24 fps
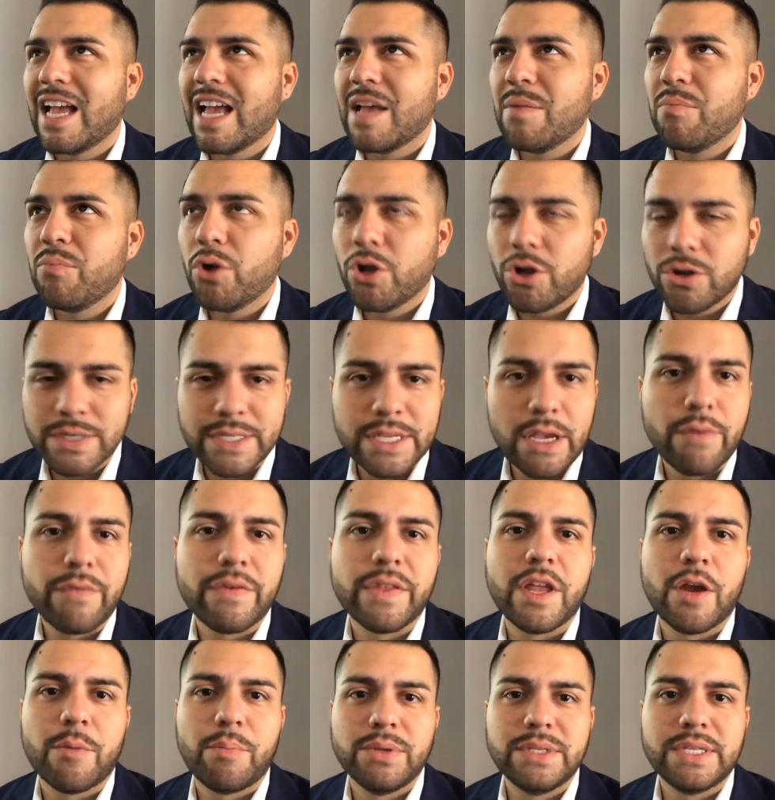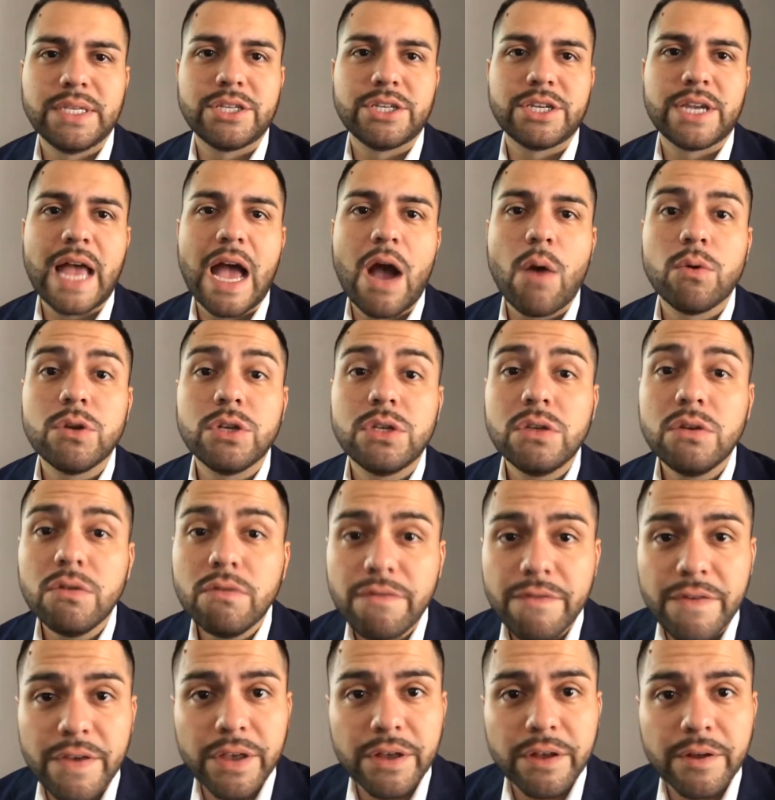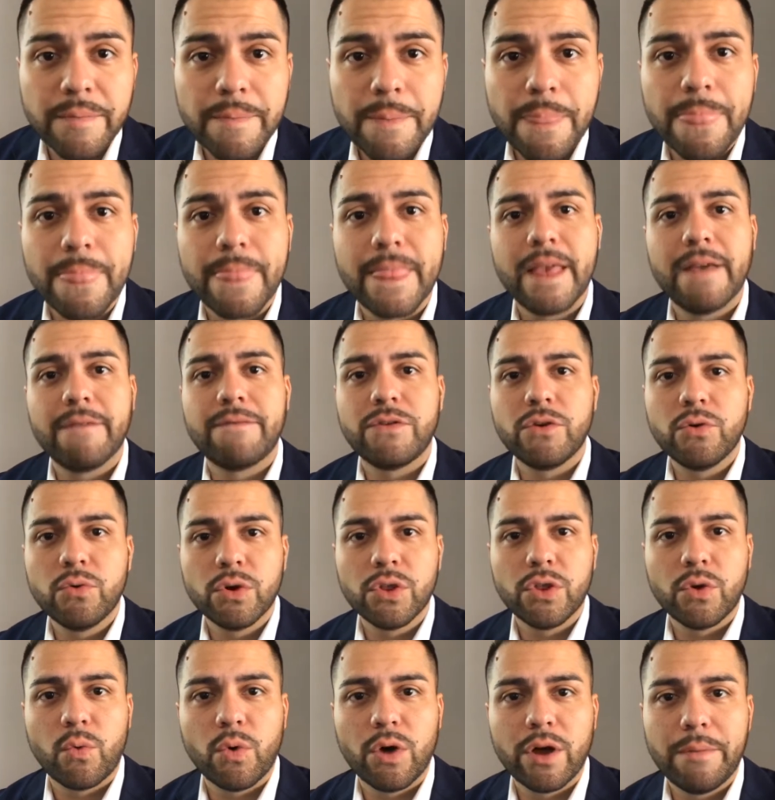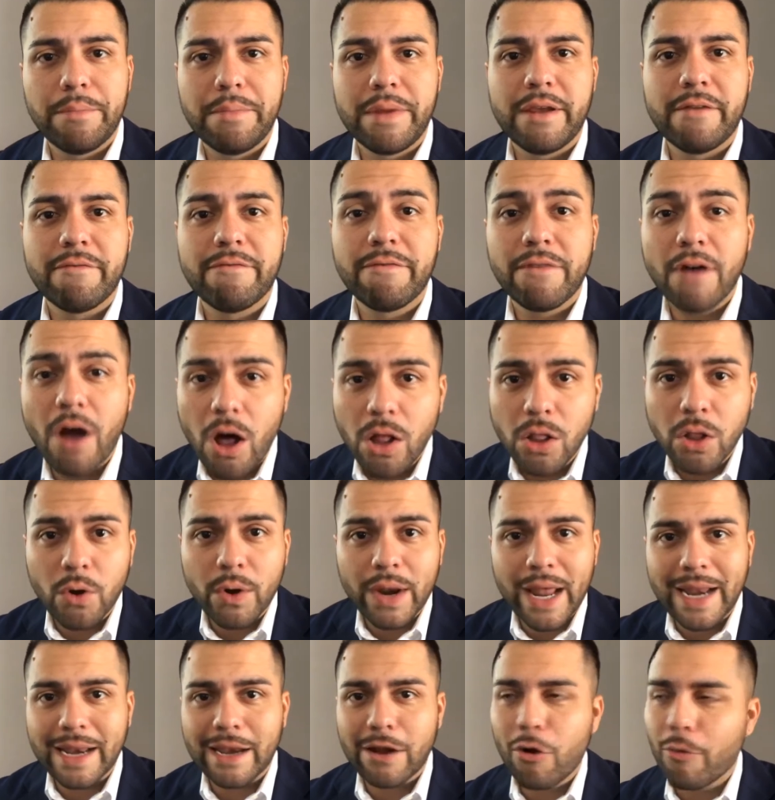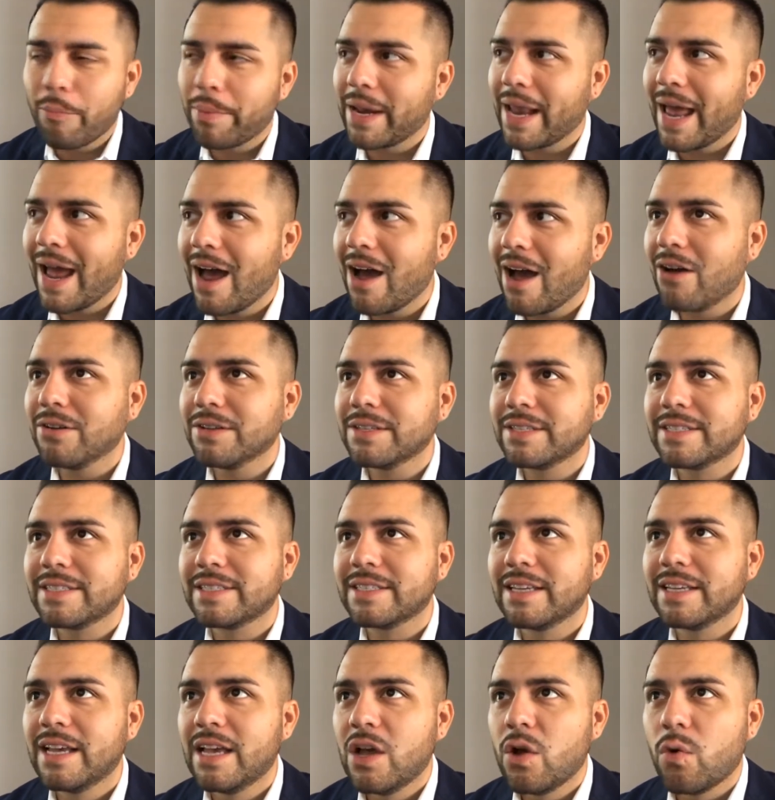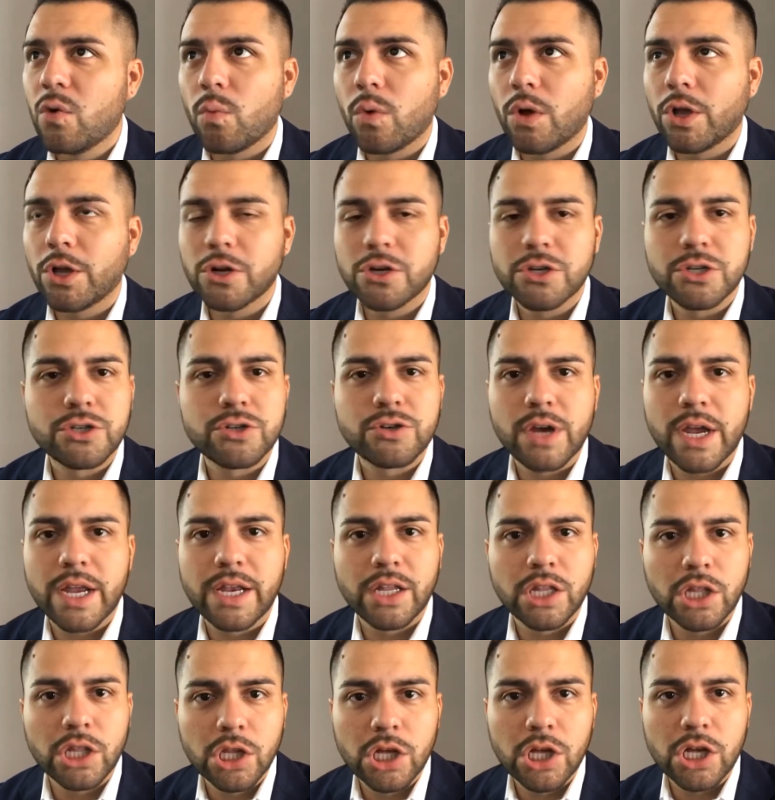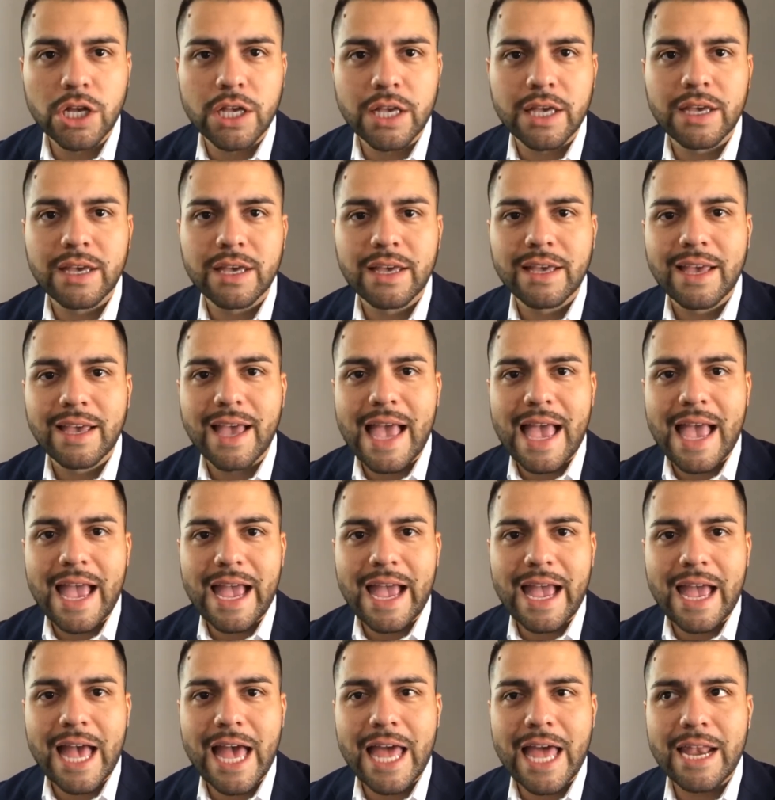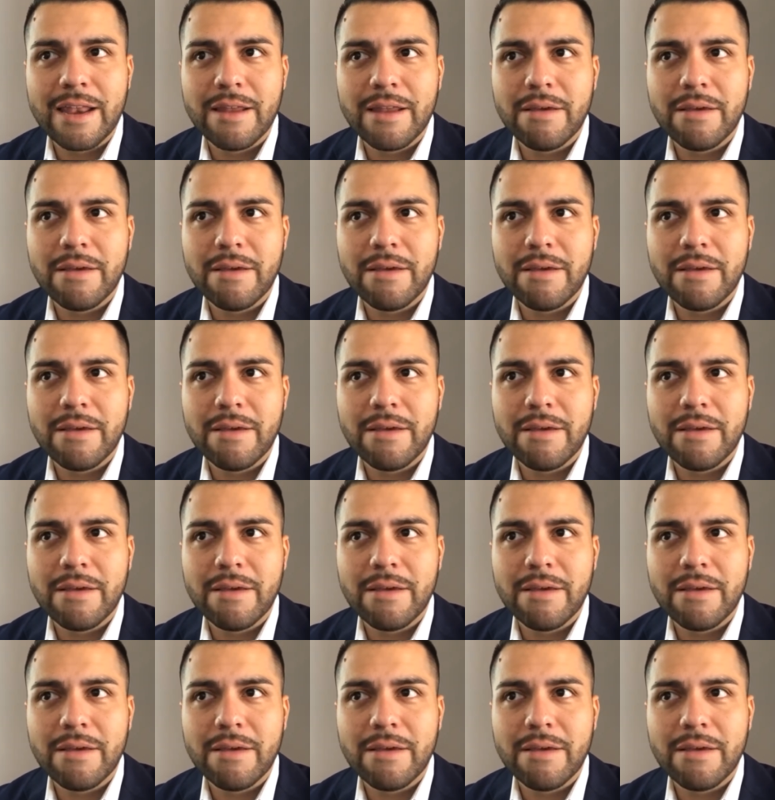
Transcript: Put yourself in their position. How would you feel if you were the one being followed at an open house while you're just trying to look and